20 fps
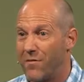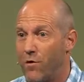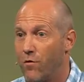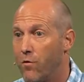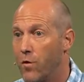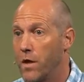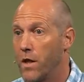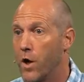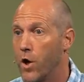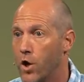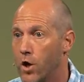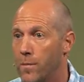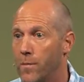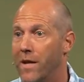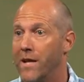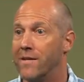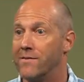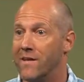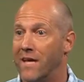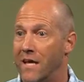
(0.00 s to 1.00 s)
if you've really heard him.
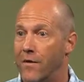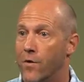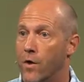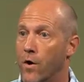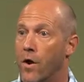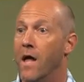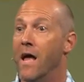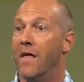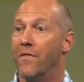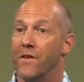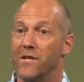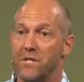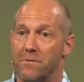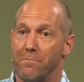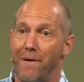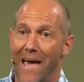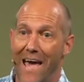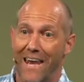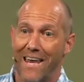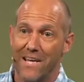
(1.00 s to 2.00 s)
It is either this
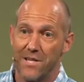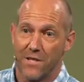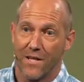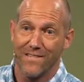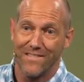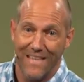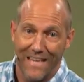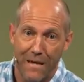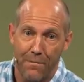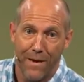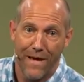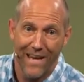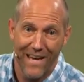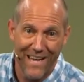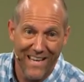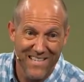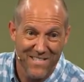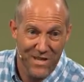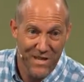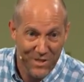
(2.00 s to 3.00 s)
man is a demon
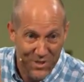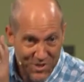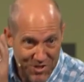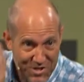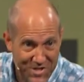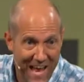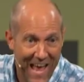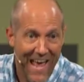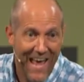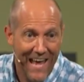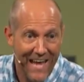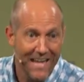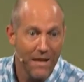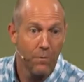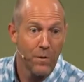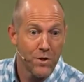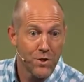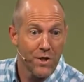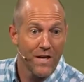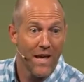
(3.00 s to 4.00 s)
and is insane
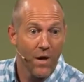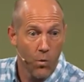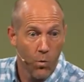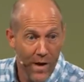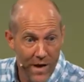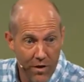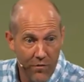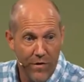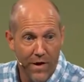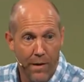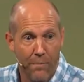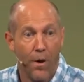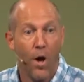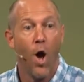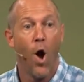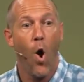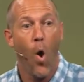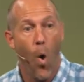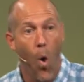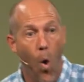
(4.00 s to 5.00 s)
and we should get rid of him,
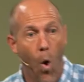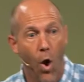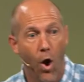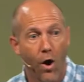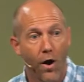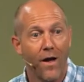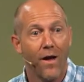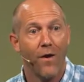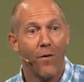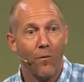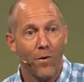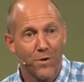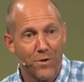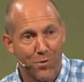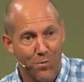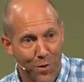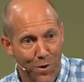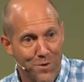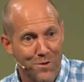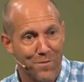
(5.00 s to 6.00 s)
or we
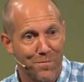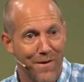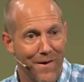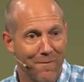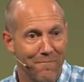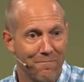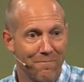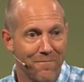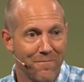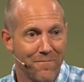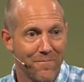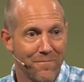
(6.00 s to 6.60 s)
should worship him.